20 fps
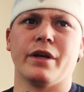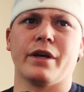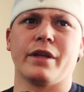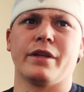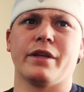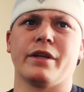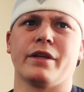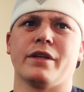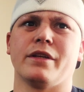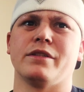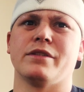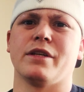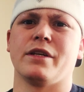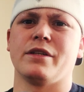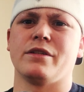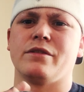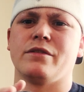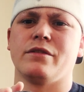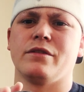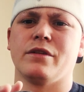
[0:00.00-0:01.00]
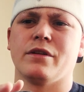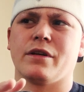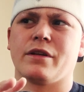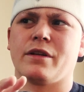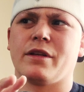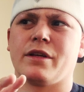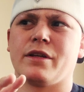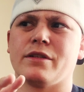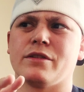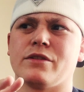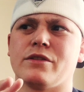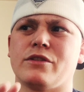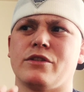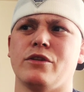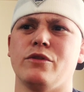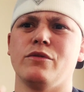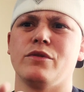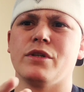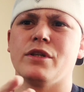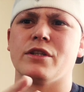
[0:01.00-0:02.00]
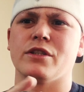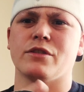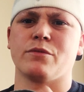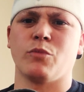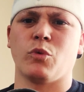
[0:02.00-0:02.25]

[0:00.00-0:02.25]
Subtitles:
I think it's 0.2